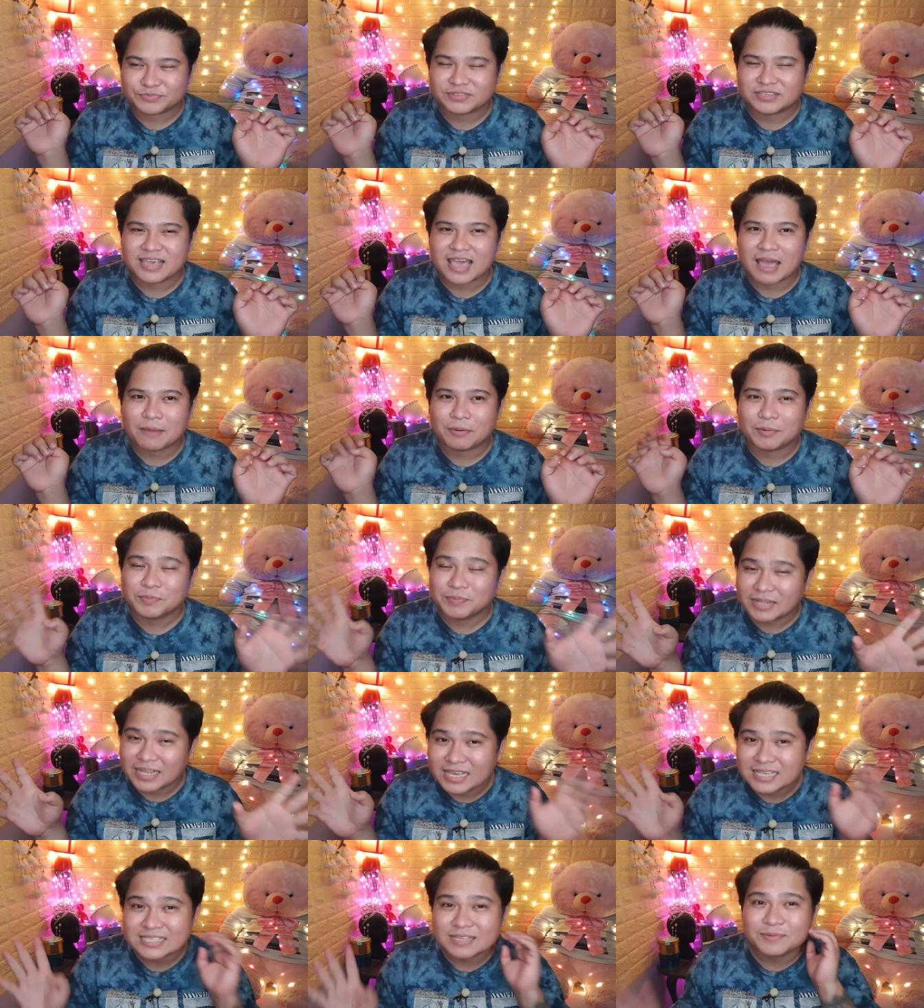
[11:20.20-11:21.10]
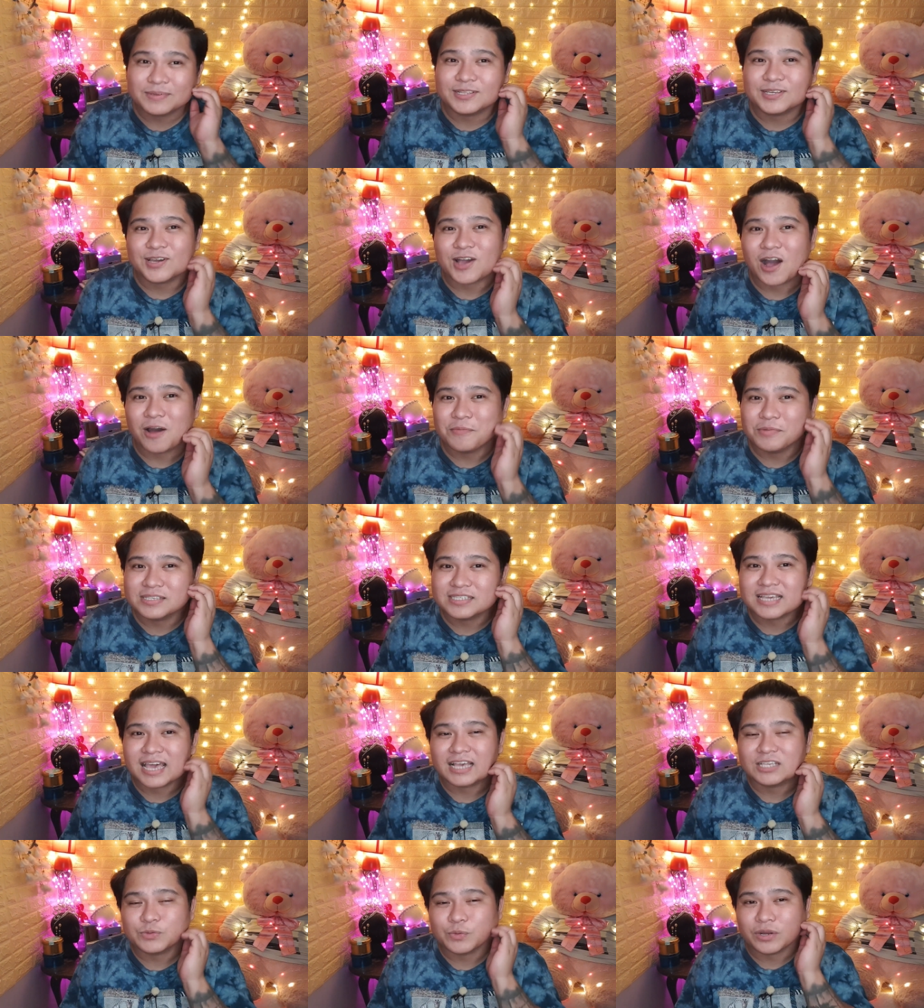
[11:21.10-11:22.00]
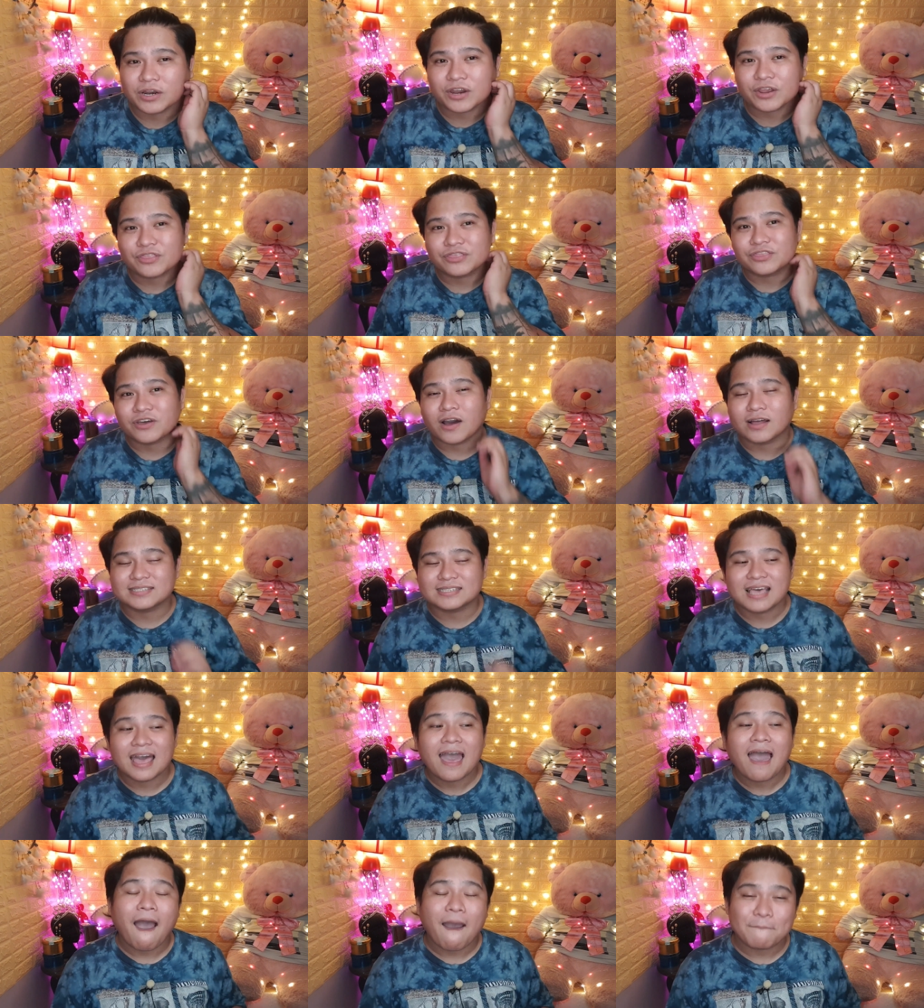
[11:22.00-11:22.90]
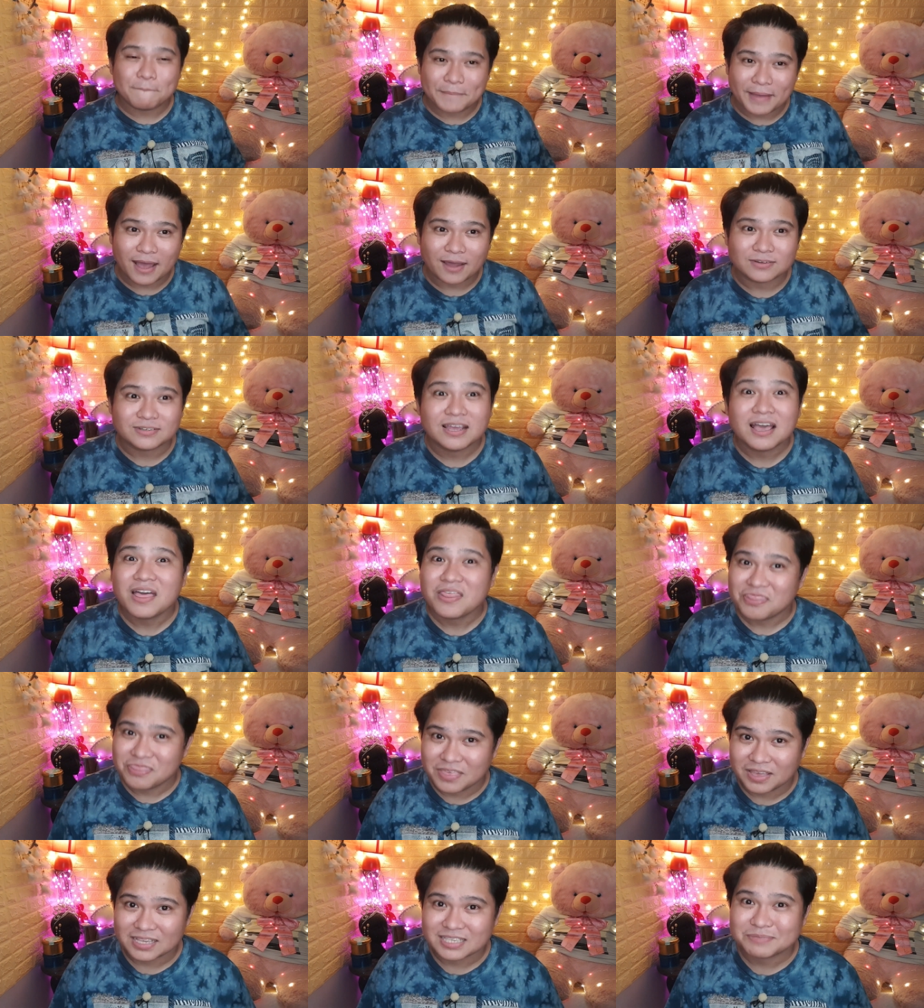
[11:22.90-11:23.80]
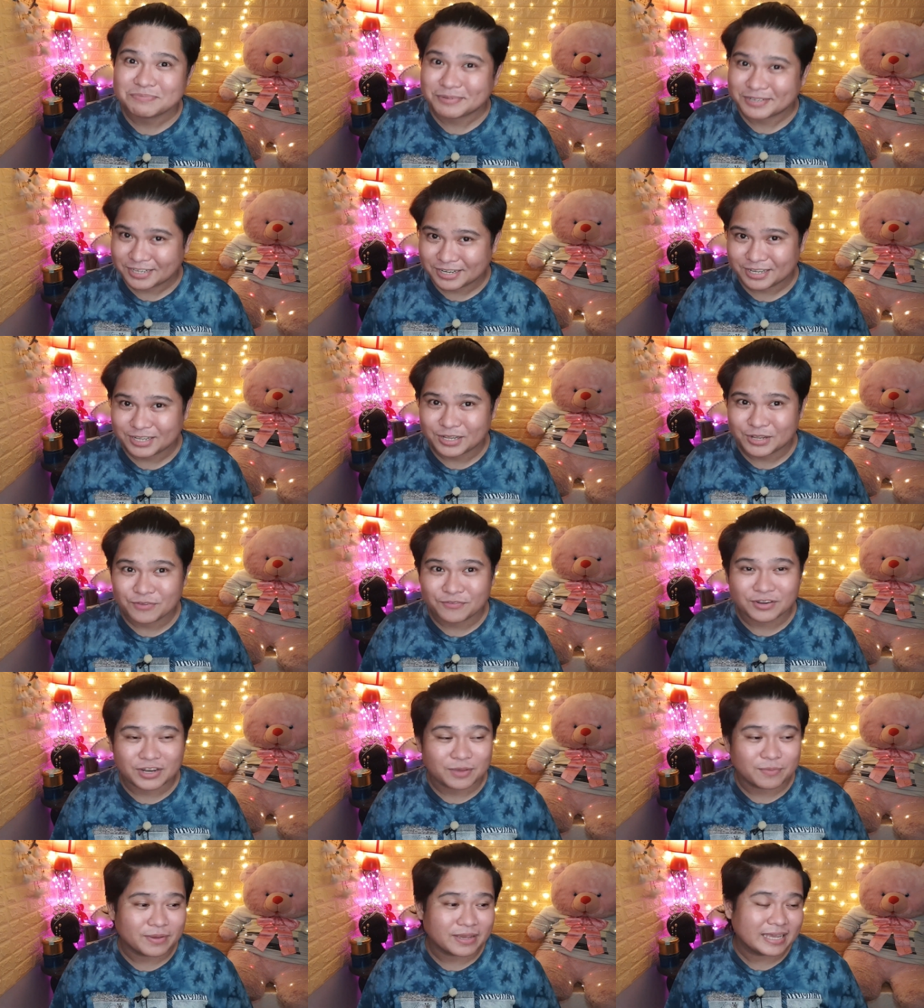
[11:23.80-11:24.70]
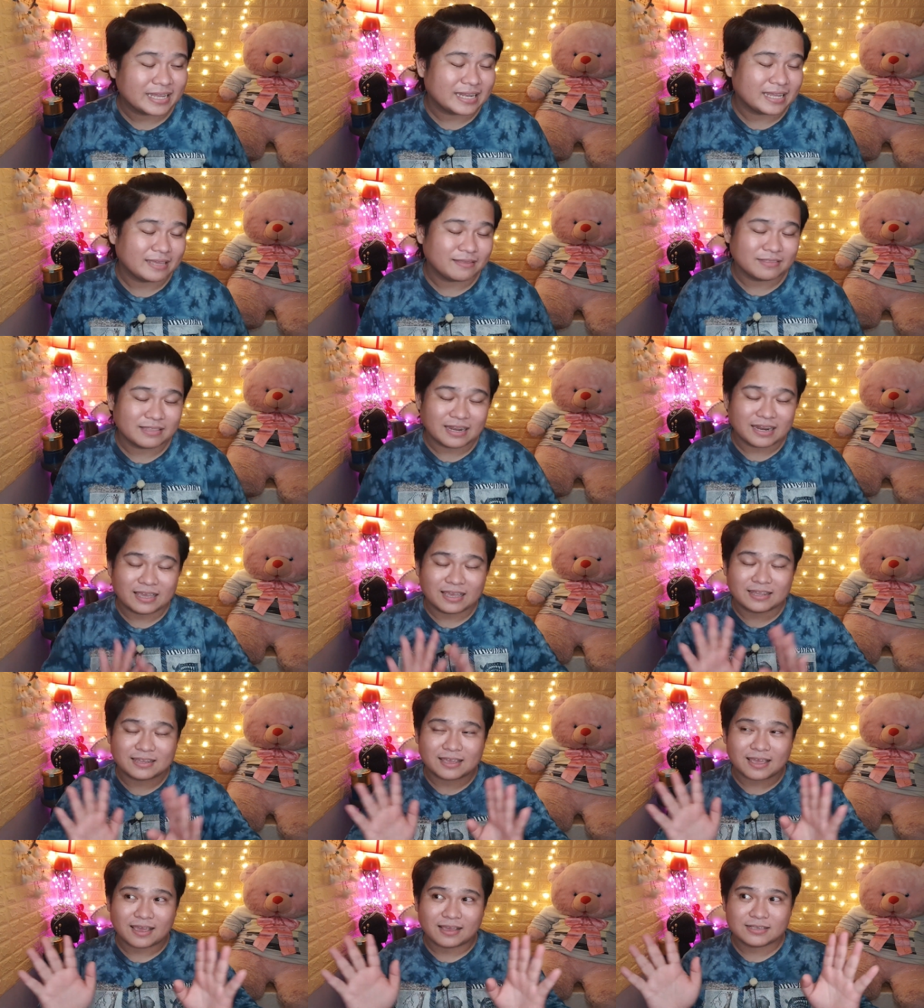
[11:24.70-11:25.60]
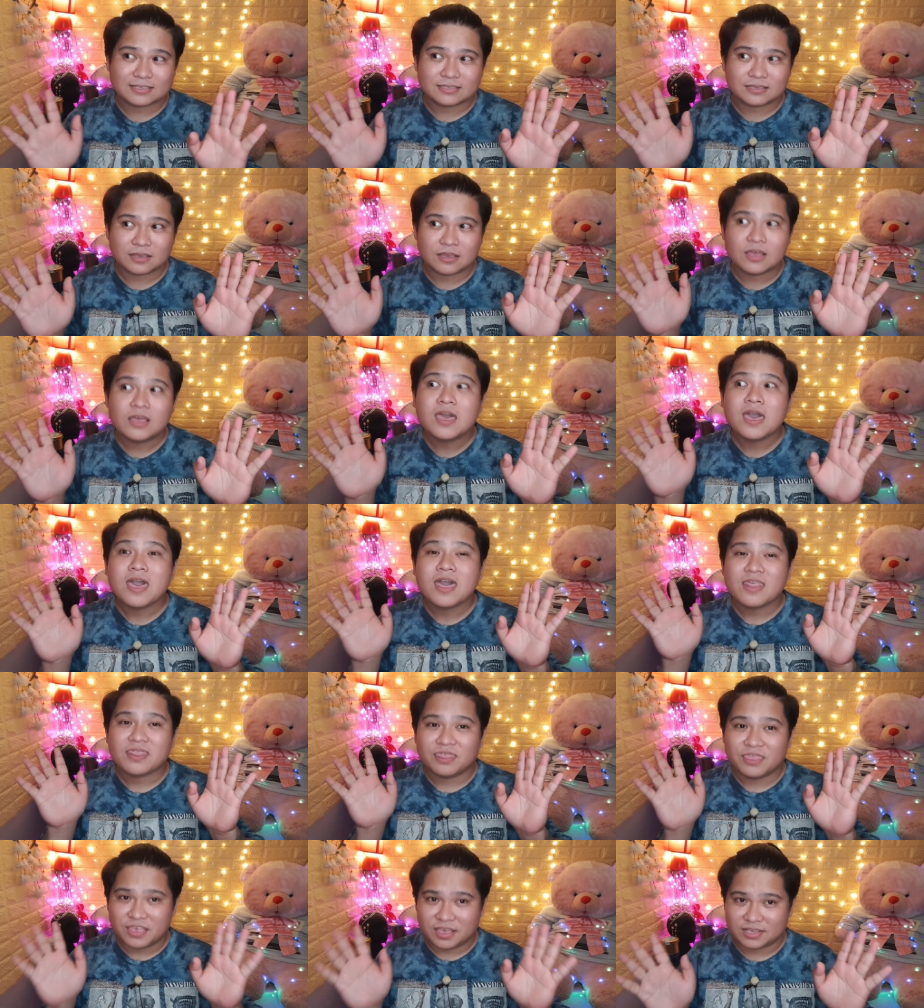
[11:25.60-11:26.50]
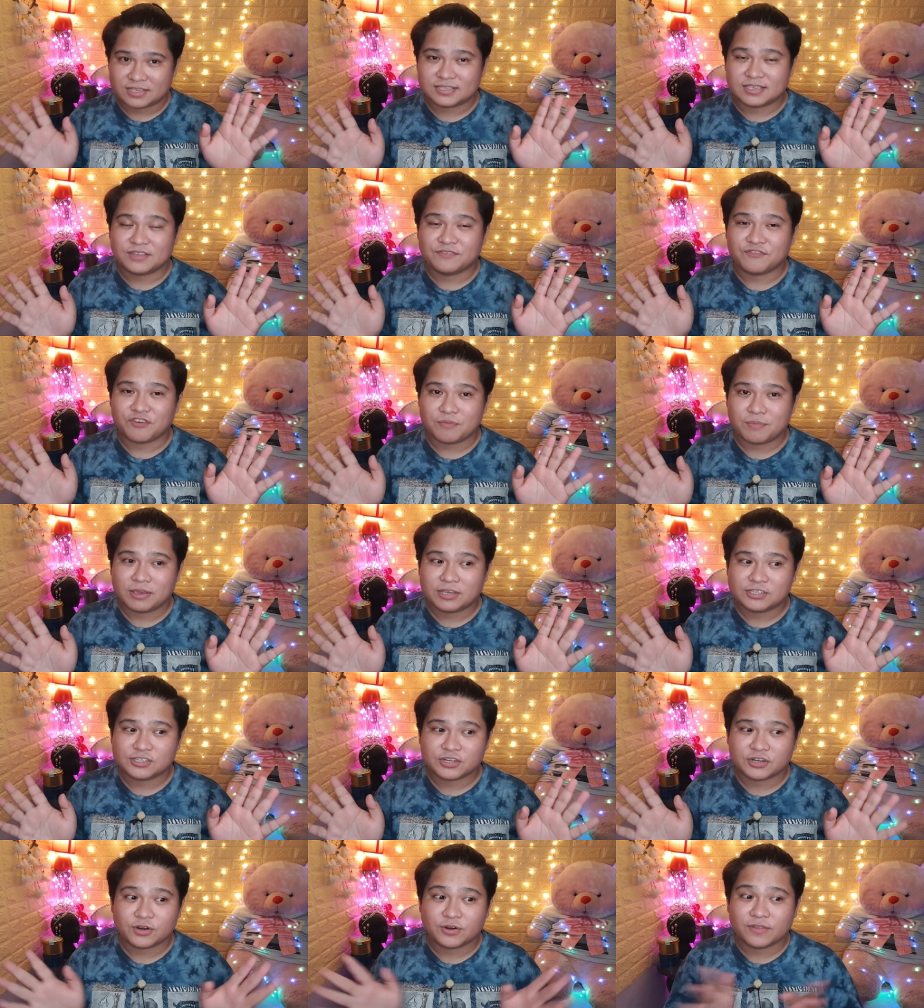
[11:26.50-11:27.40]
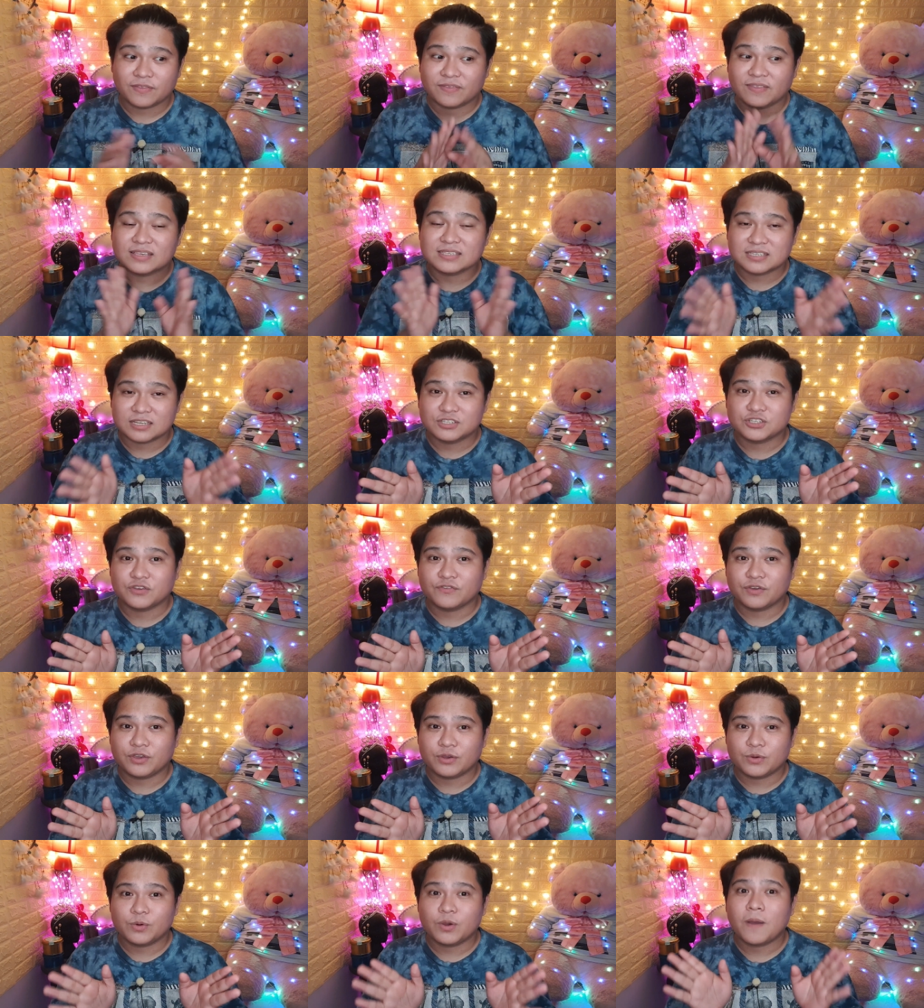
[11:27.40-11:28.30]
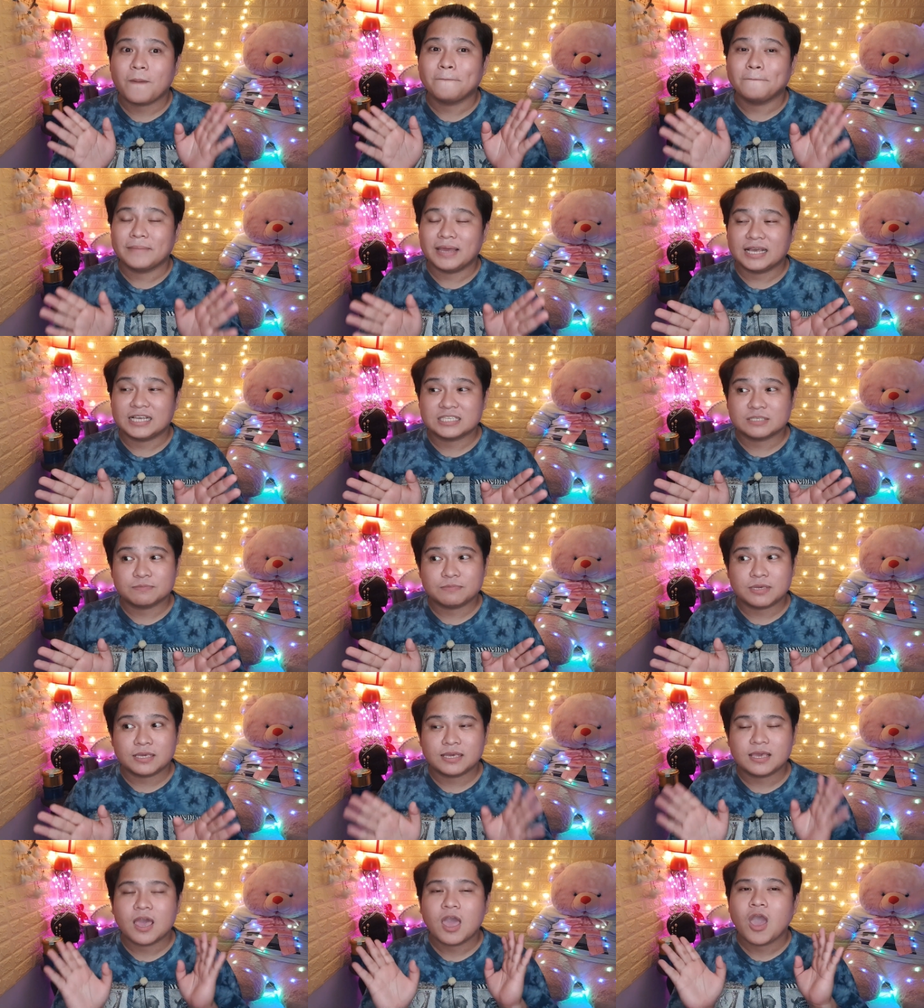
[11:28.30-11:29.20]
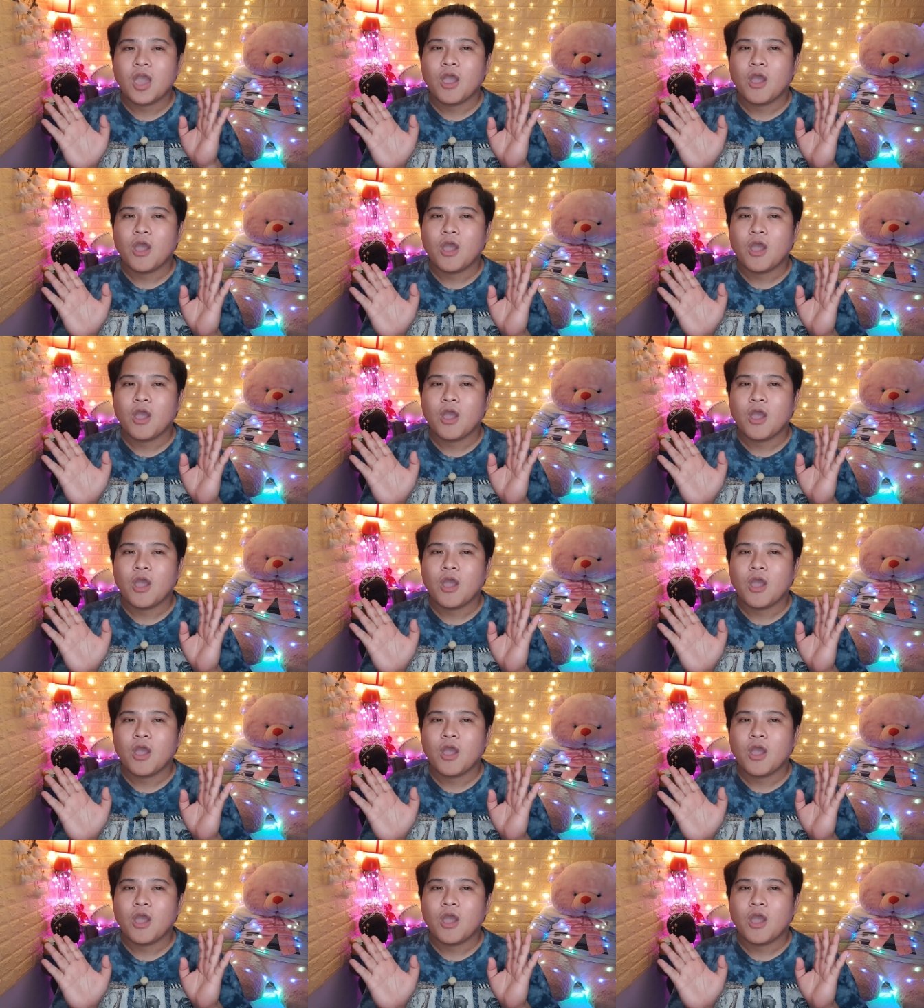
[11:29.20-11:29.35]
yeah but please leave in the comments guys what are your thoughts about this particular video but get, then again guys this information or this interview makes me